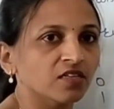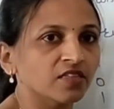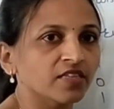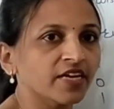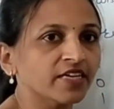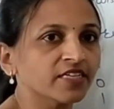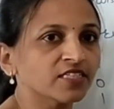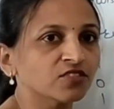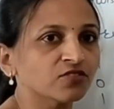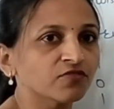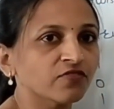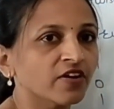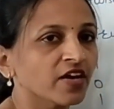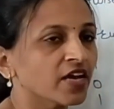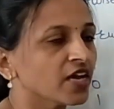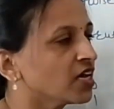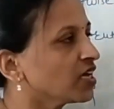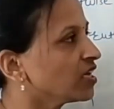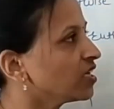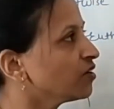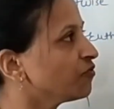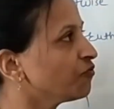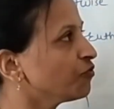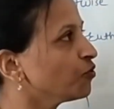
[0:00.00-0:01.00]
That's
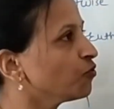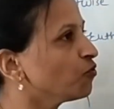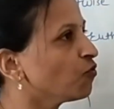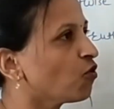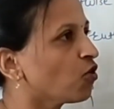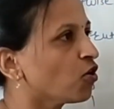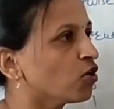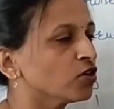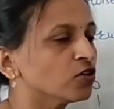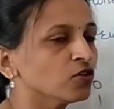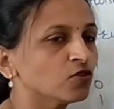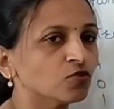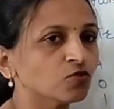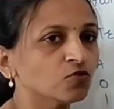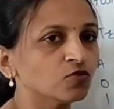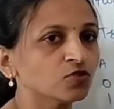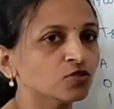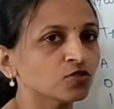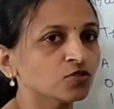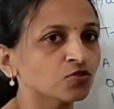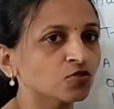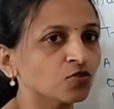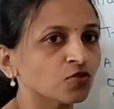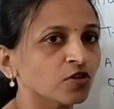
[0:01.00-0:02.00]
why if you want to
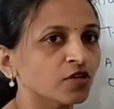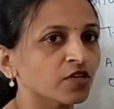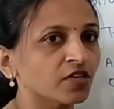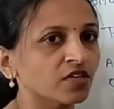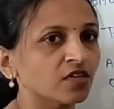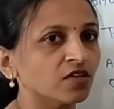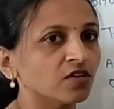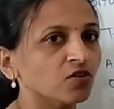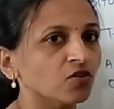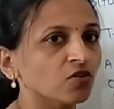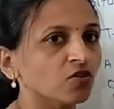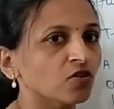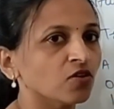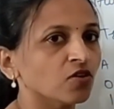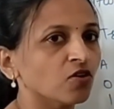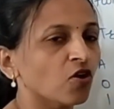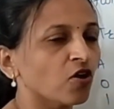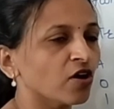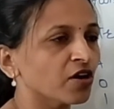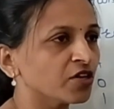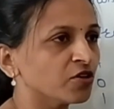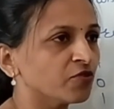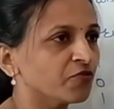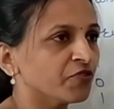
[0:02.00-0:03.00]
store or,
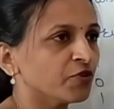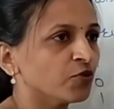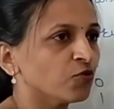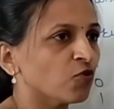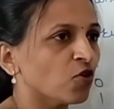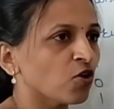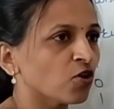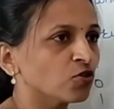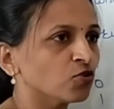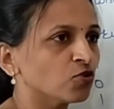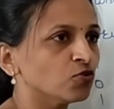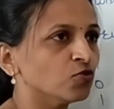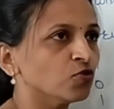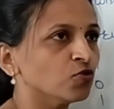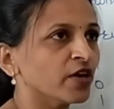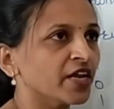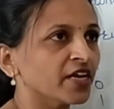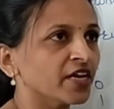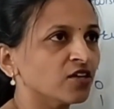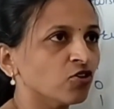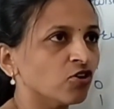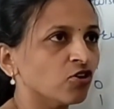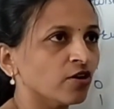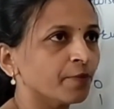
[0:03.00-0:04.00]
or if you want to do
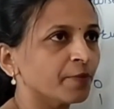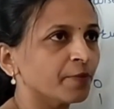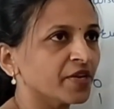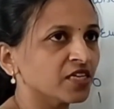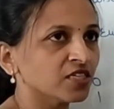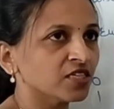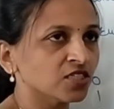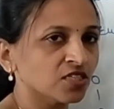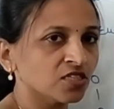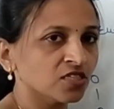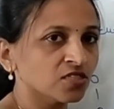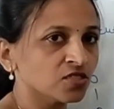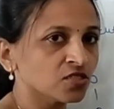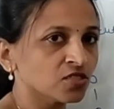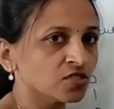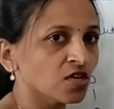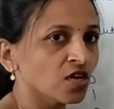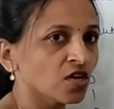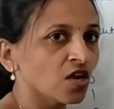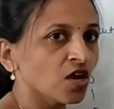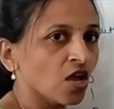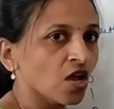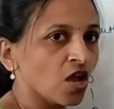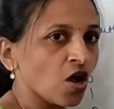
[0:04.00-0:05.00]
any operations
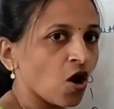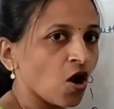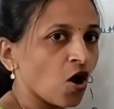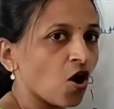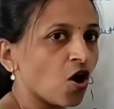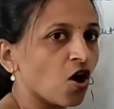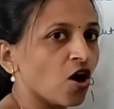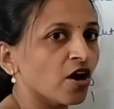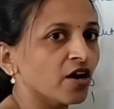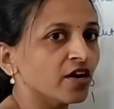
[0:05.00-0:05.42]
on